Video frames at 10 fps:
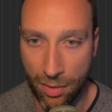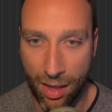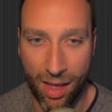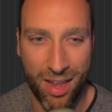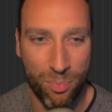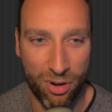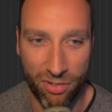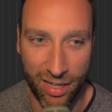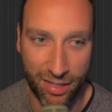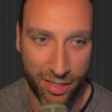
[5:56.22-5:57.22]
Hyper
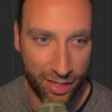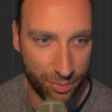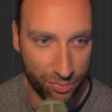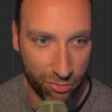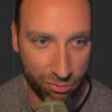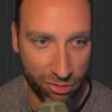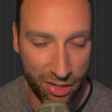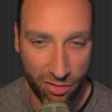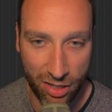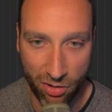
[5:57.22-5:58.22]
realistic, really,
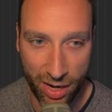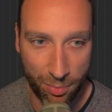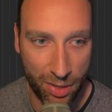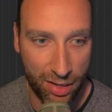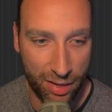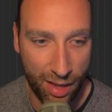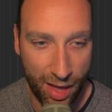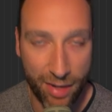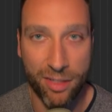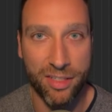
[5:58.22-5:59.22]
really great, and
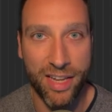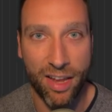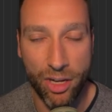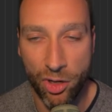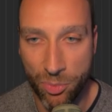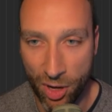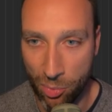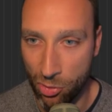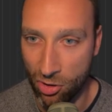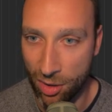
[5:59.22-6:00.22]
it doesn't take a huge amount of
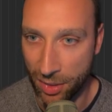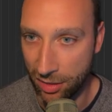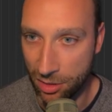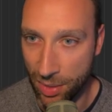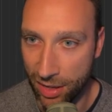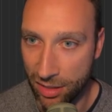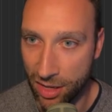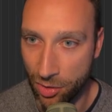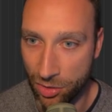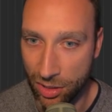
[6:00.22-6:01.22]
programming to make it
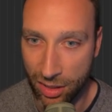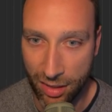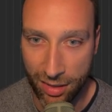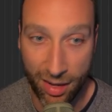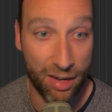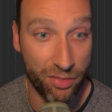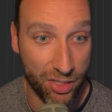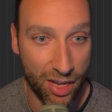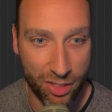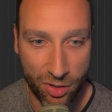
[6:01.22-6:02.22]
sound kind of
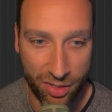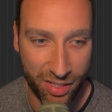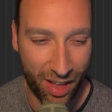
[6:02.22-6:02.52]
as good as that.